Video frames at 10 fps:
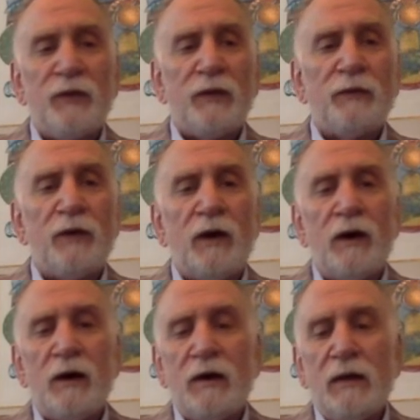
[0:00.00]
And
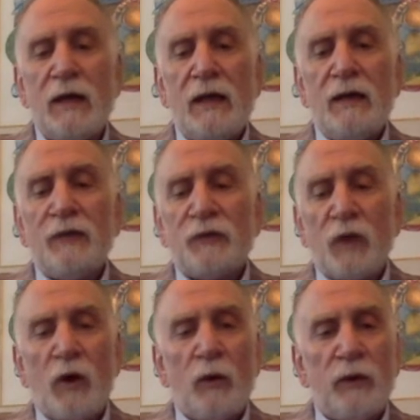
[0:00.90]

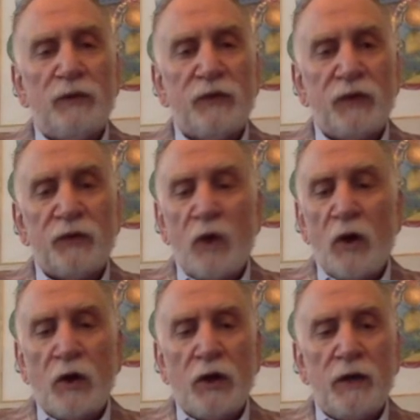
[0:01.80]
so it's all
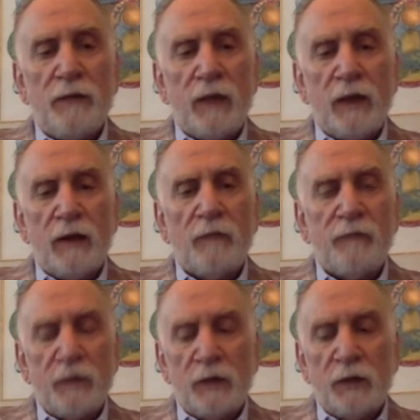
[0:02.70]
good and I'm
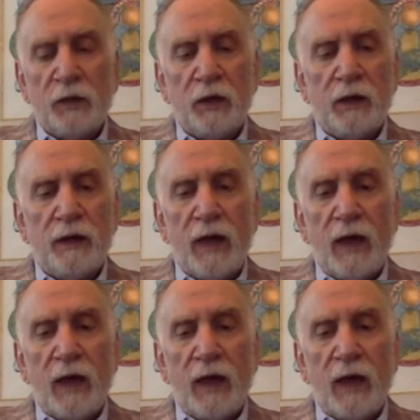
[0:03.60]
feeling good.